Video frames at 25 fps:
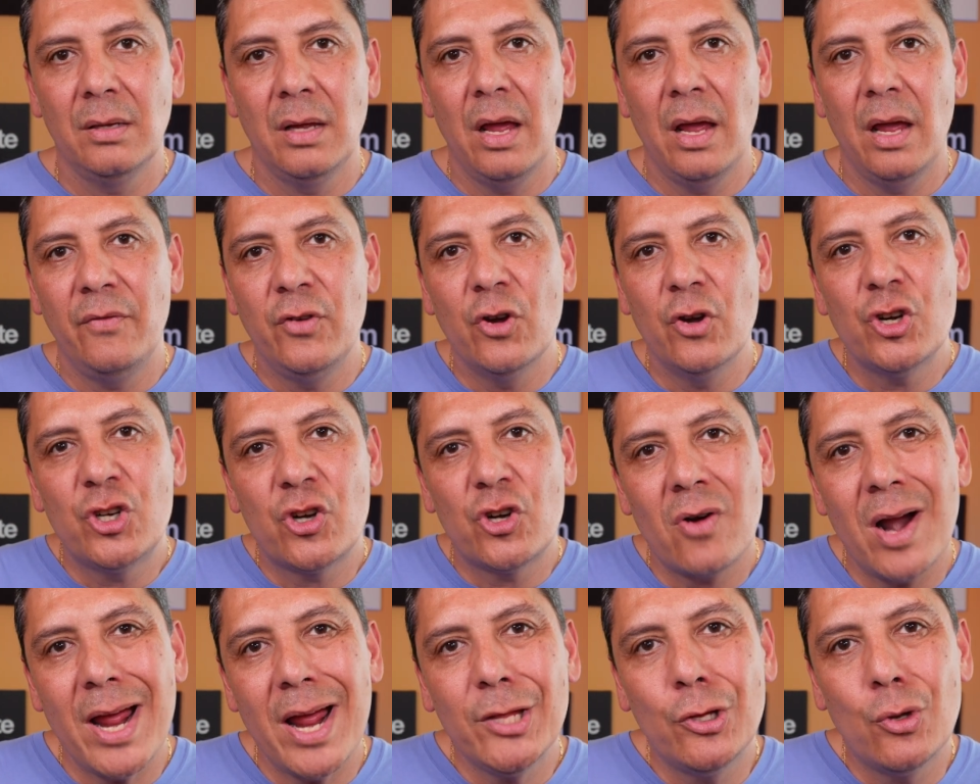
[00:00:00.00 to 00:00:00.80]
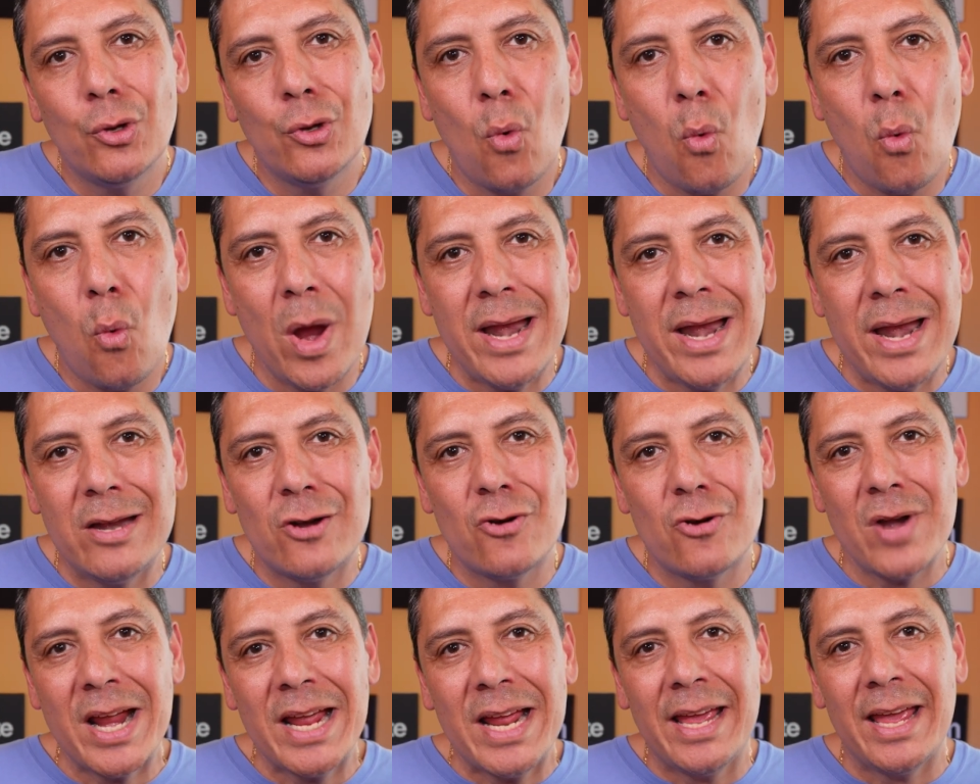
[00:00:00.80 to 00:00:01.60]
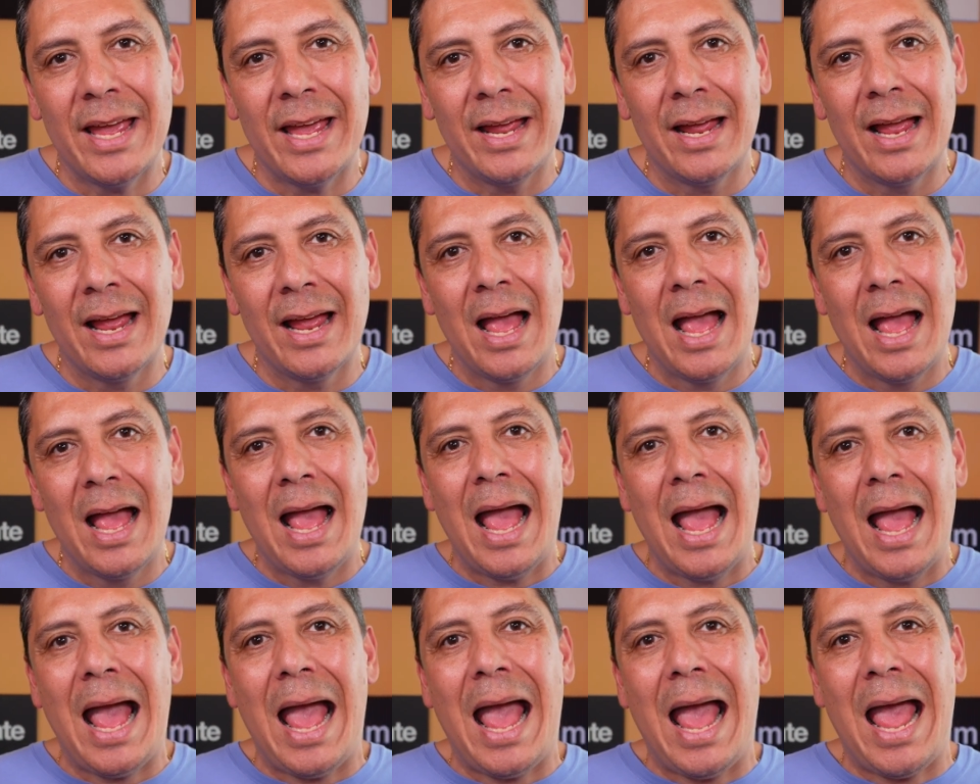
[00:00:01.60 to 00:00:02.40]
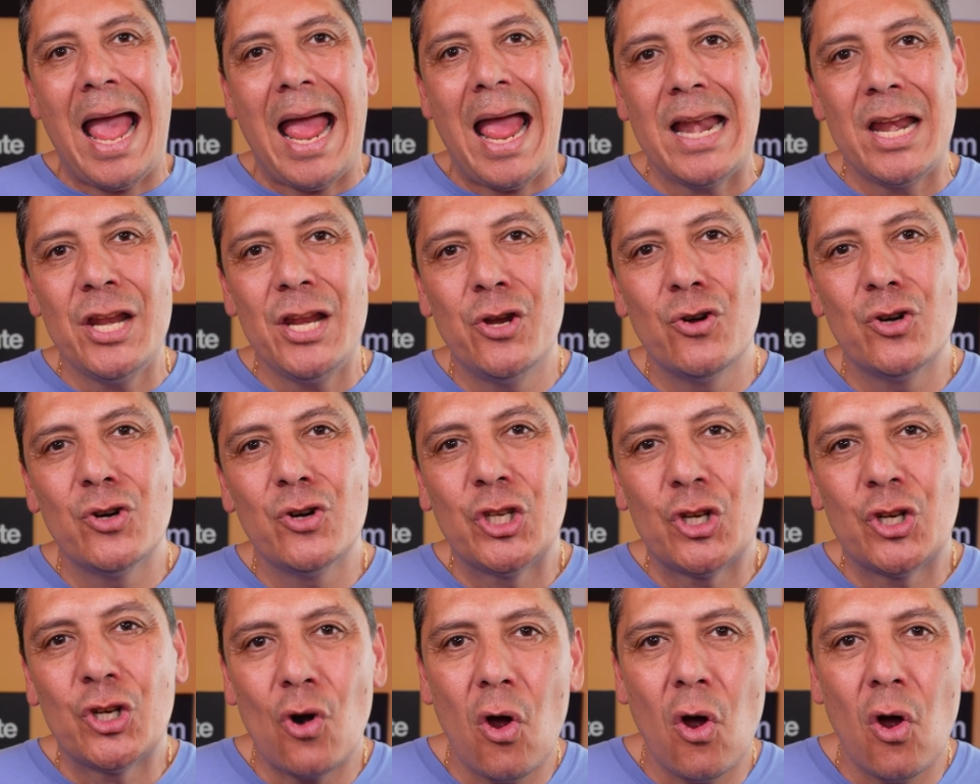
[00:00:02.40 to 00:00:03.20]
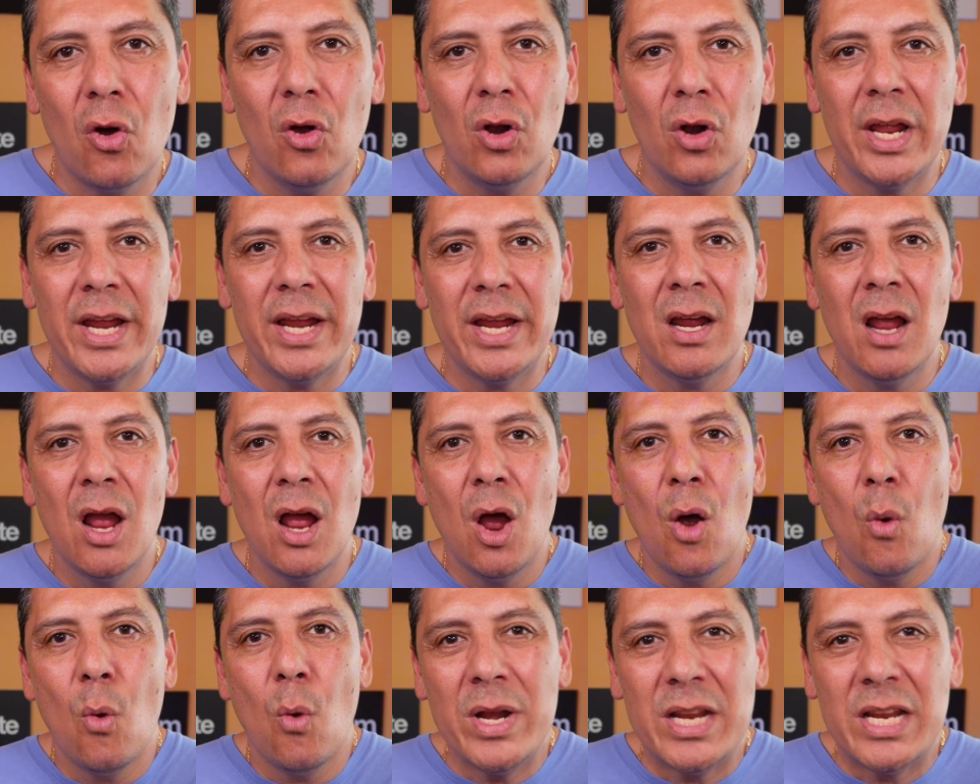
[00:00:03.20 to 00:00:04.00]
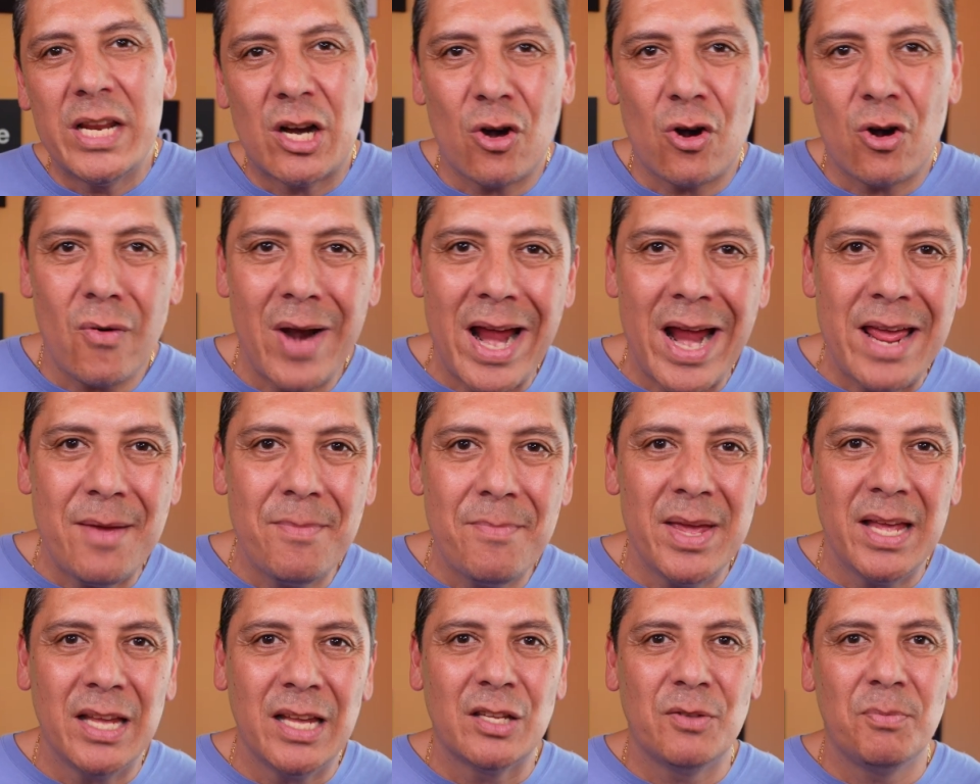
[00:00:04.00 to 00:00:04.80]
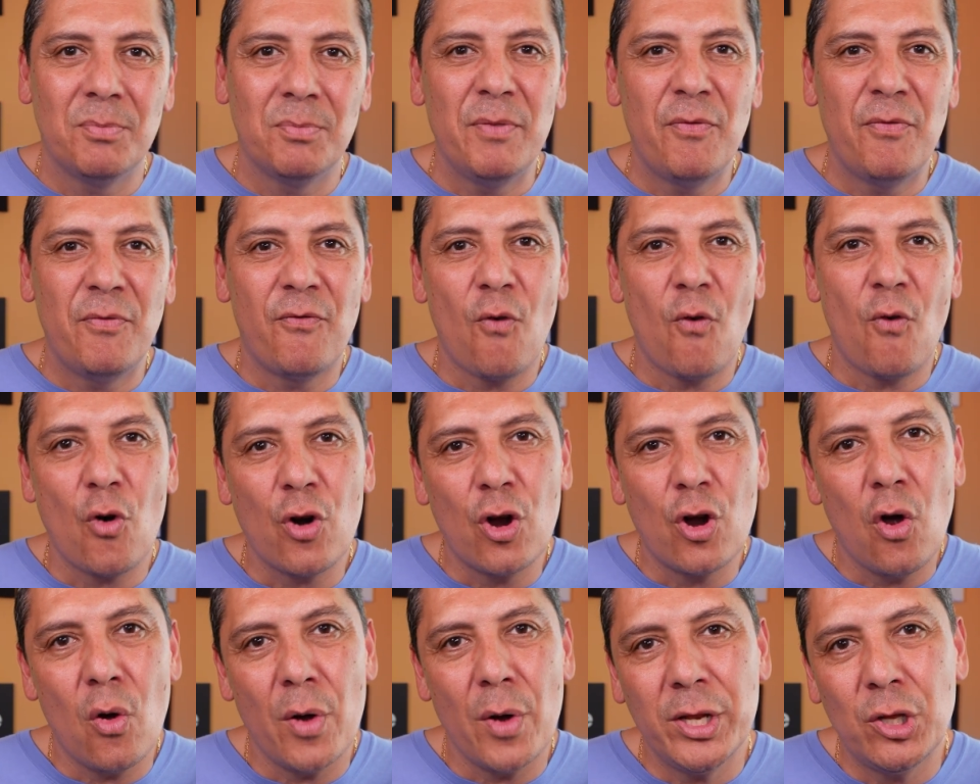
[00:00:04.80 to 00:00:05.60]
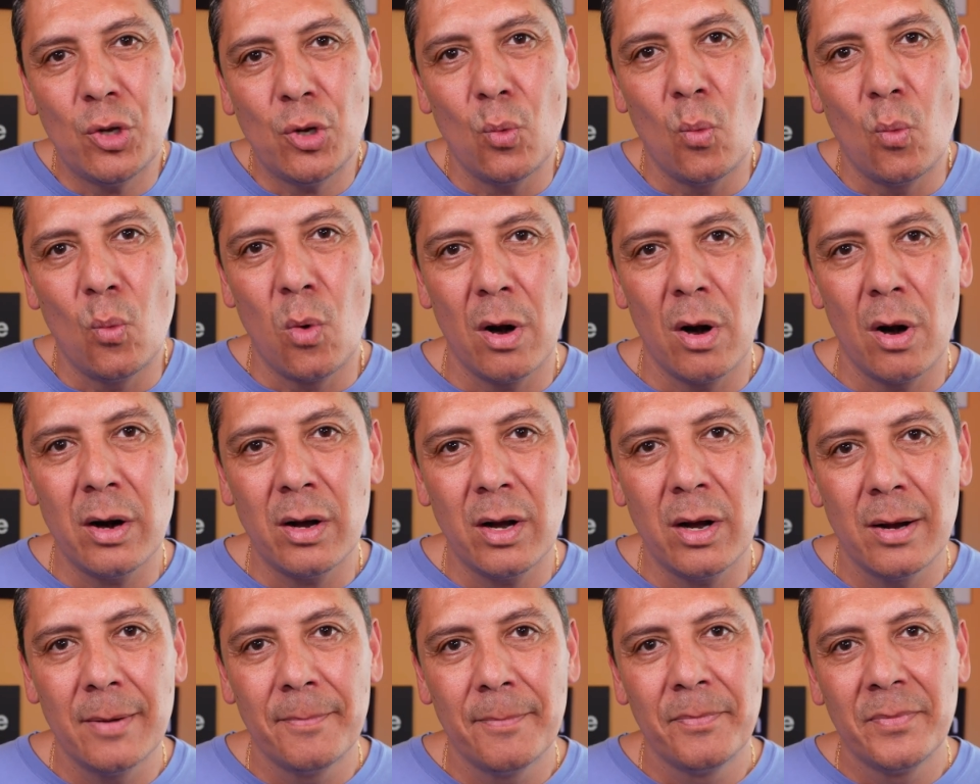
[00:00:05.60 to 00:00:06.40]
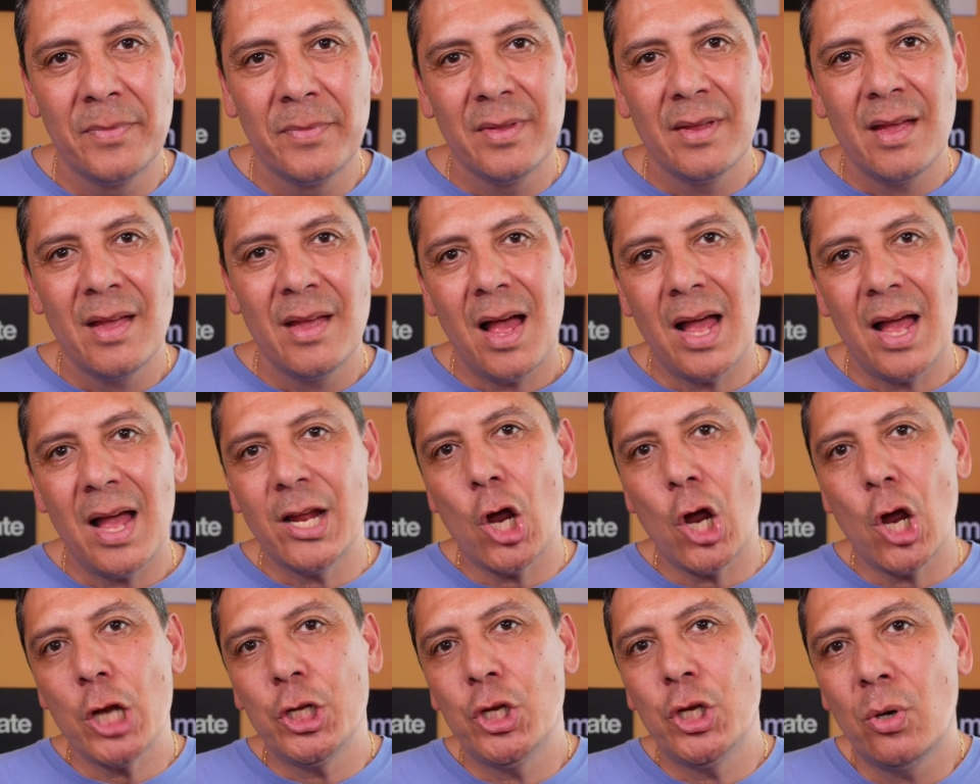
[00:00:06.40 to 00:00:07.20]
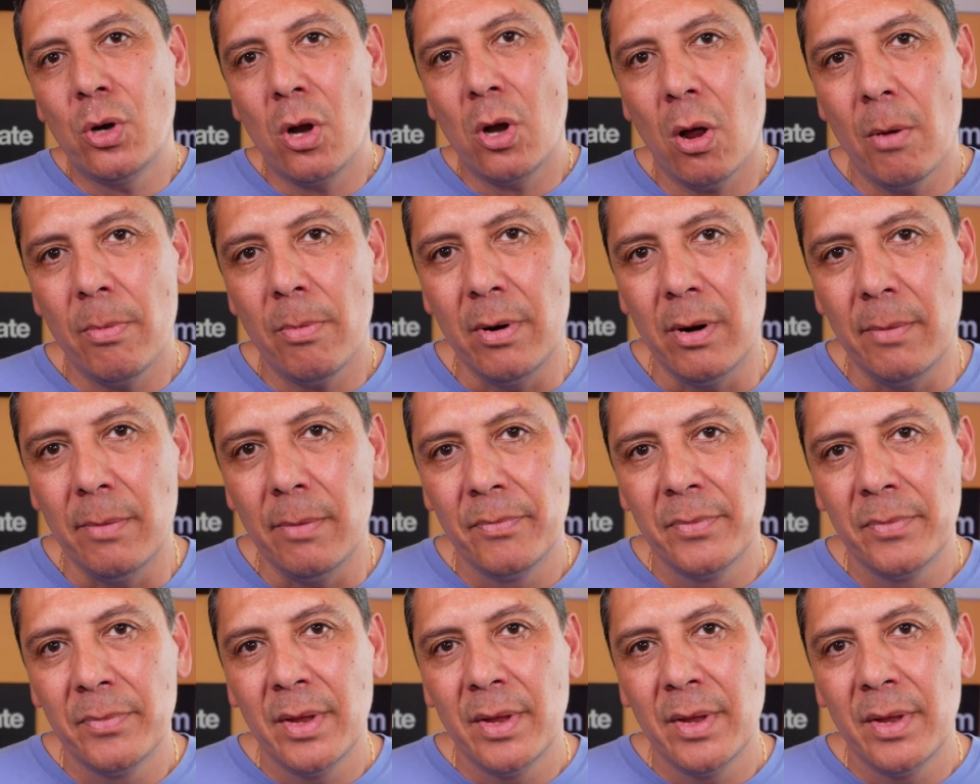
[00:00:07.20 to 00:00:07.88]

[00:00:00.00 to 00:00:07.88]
If you're trying to quit drinking and you're struggling with cravings before going to work, I got you covered.